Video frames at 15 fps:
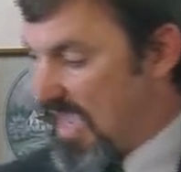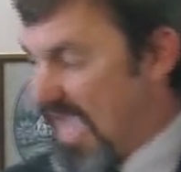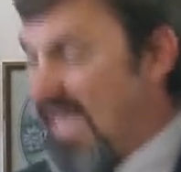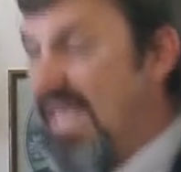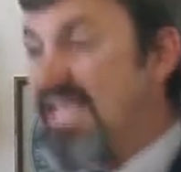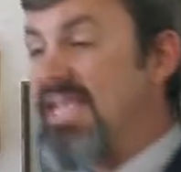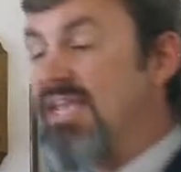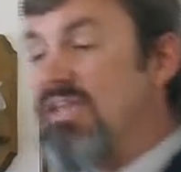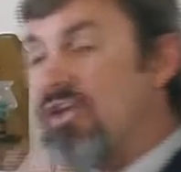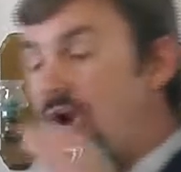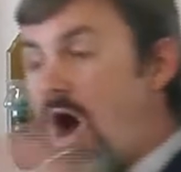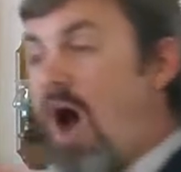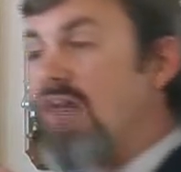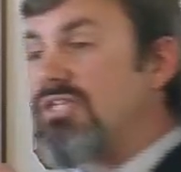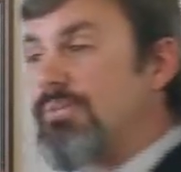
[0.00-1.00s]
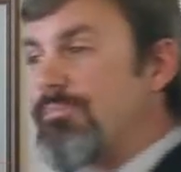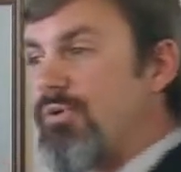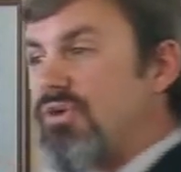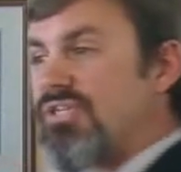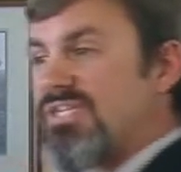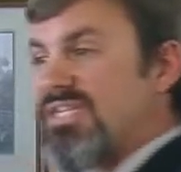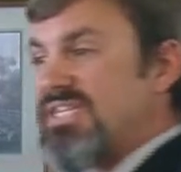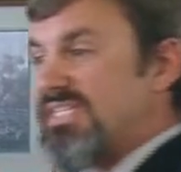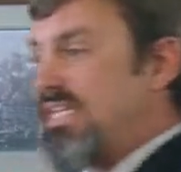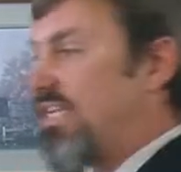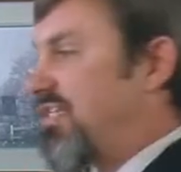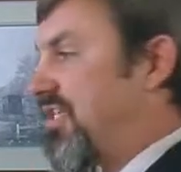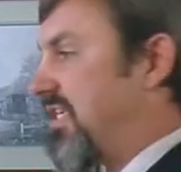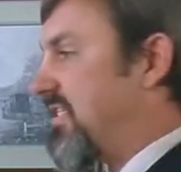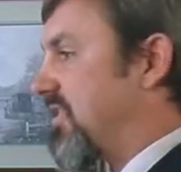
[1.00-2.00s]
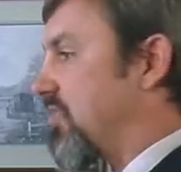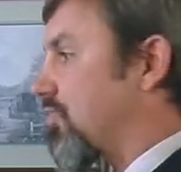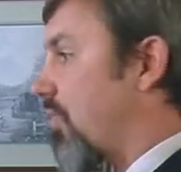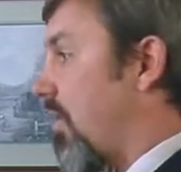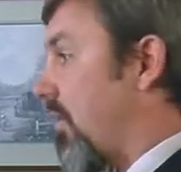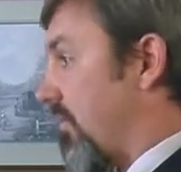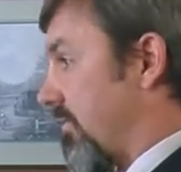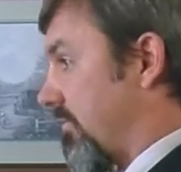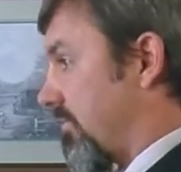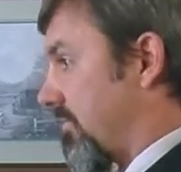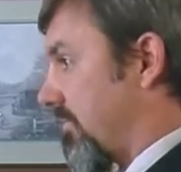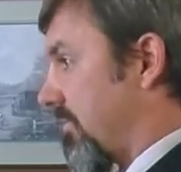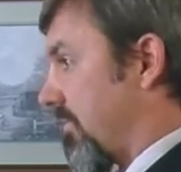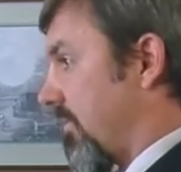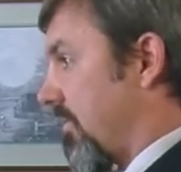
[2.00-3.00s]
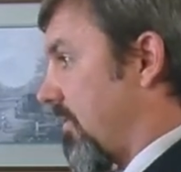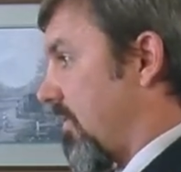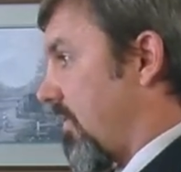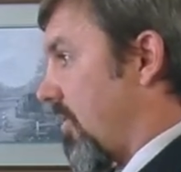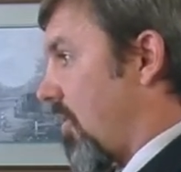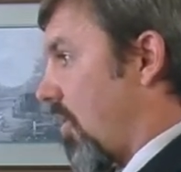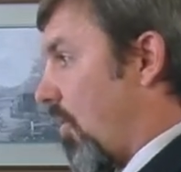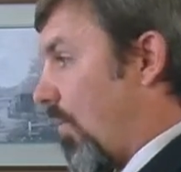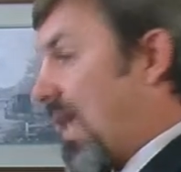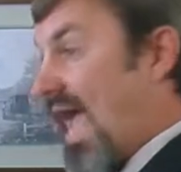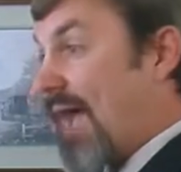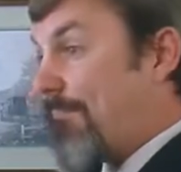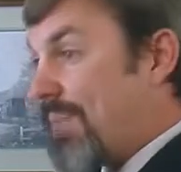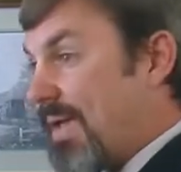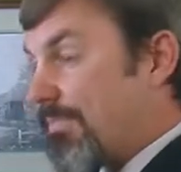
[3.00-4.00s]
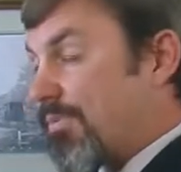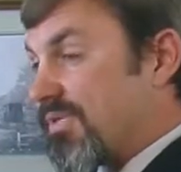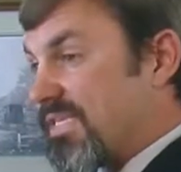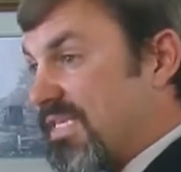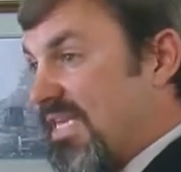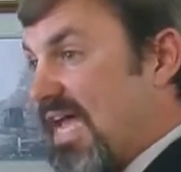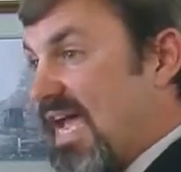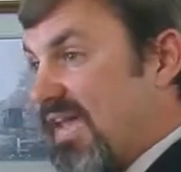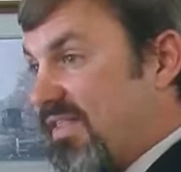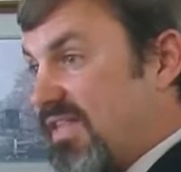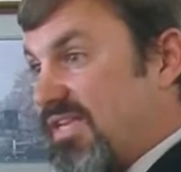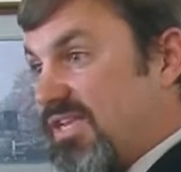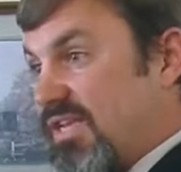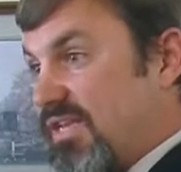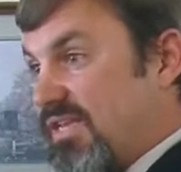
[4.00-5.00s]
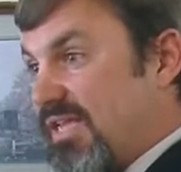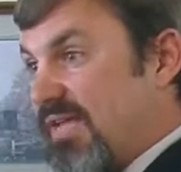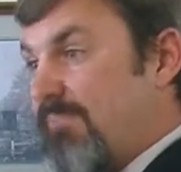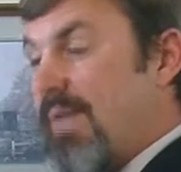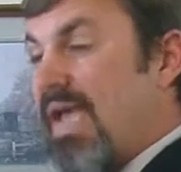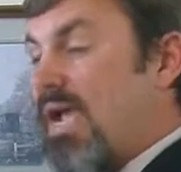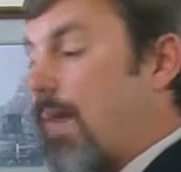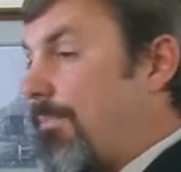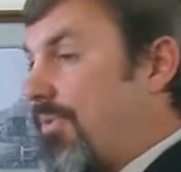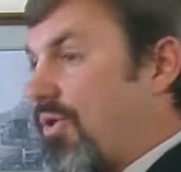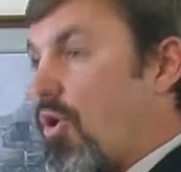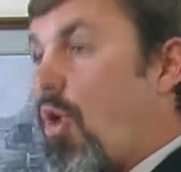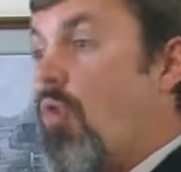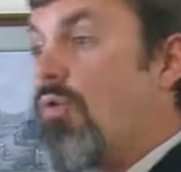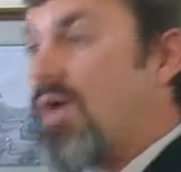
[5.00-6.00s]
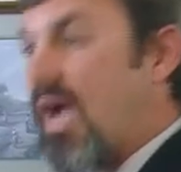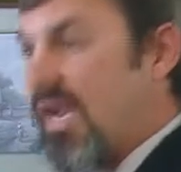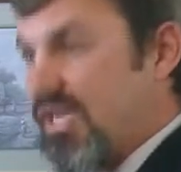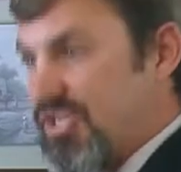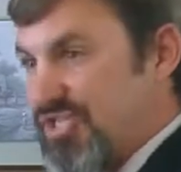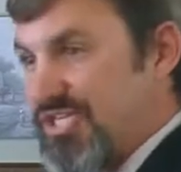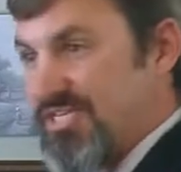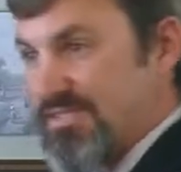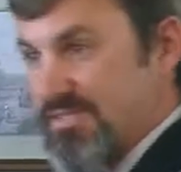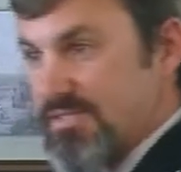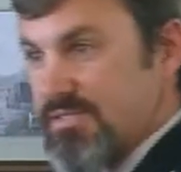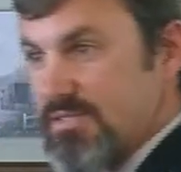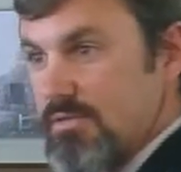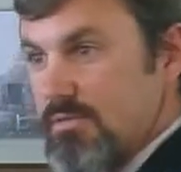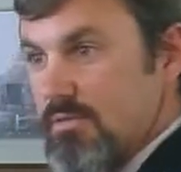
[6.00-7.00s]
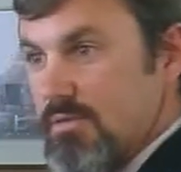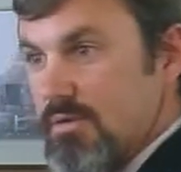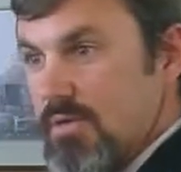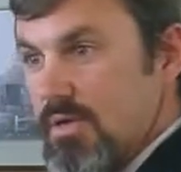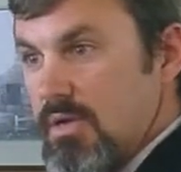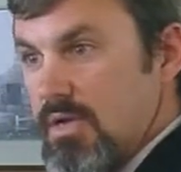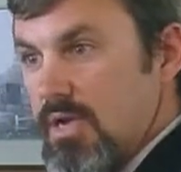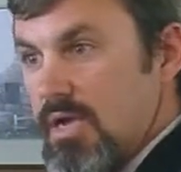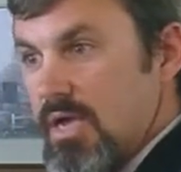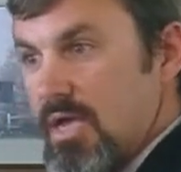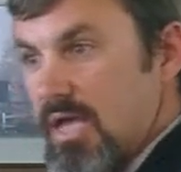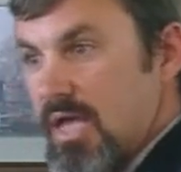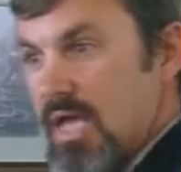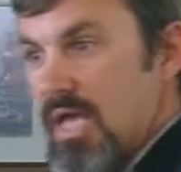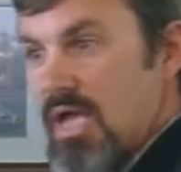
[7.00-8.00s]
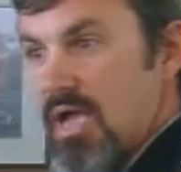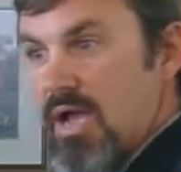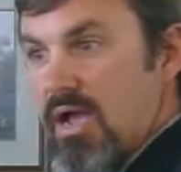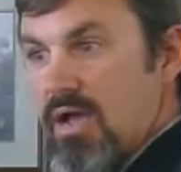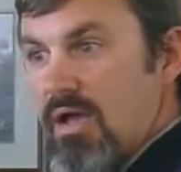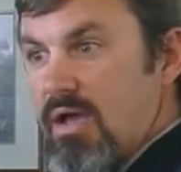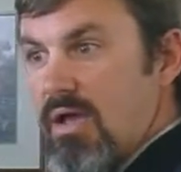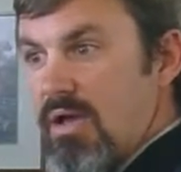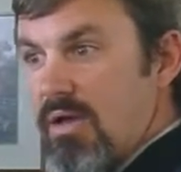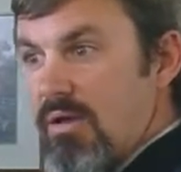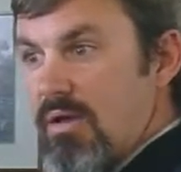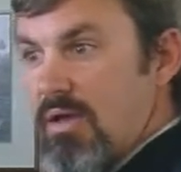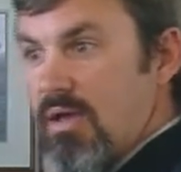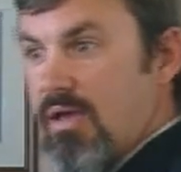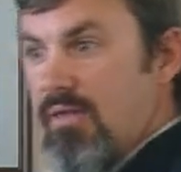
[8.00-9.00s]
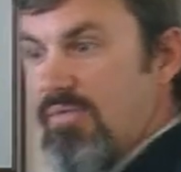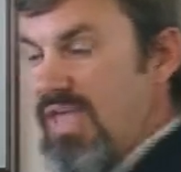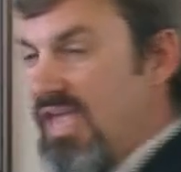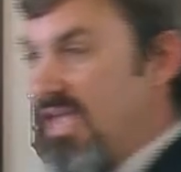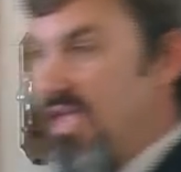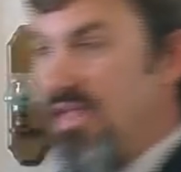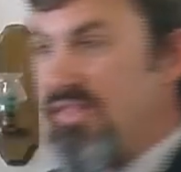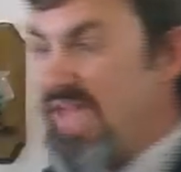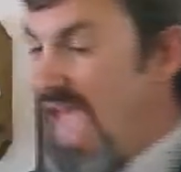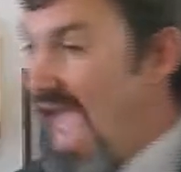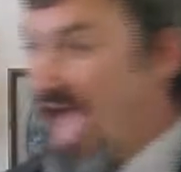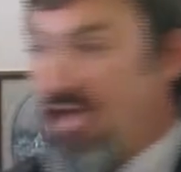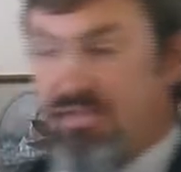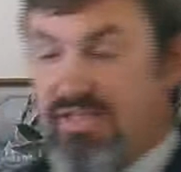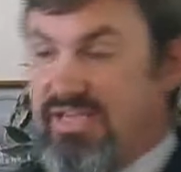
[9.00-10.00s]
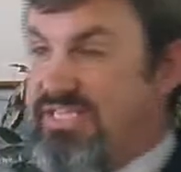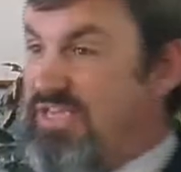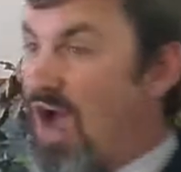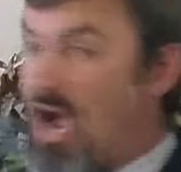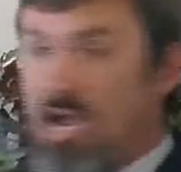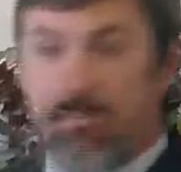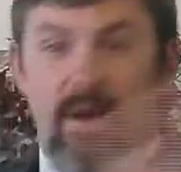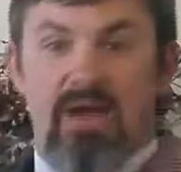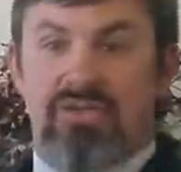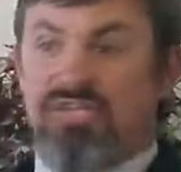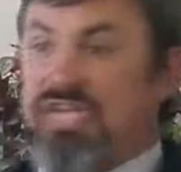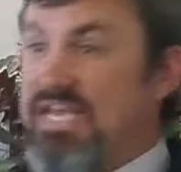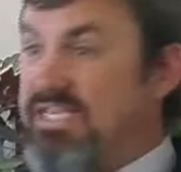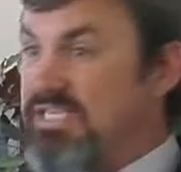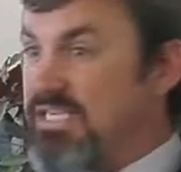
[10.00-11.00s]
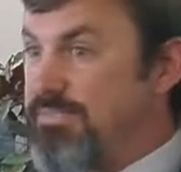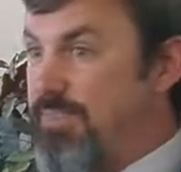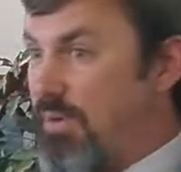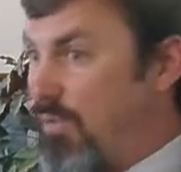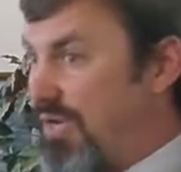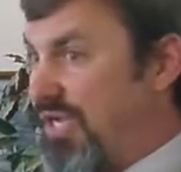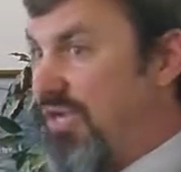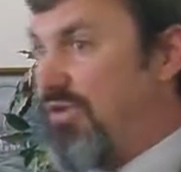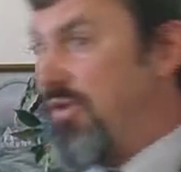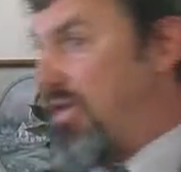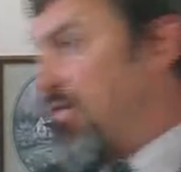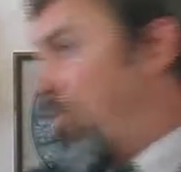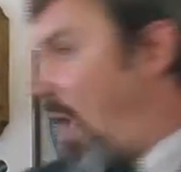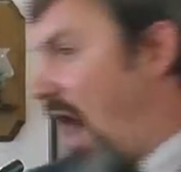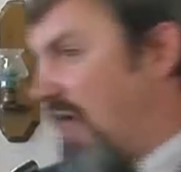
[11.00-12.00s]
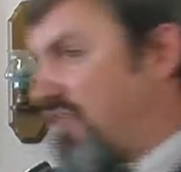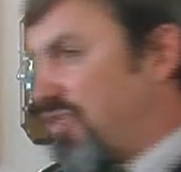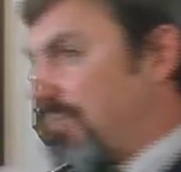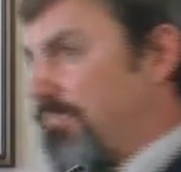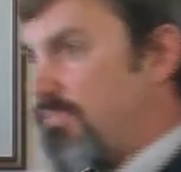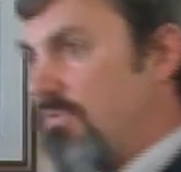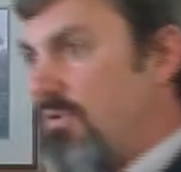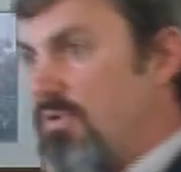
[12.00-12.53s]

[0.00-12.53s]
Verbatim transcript: And it can cause a person to see Jesus wrong. We have people today that they make up their own kind of Jesus. Yeah. Yeah. They, they, have, they talk about Jesus, but when you, you watch them,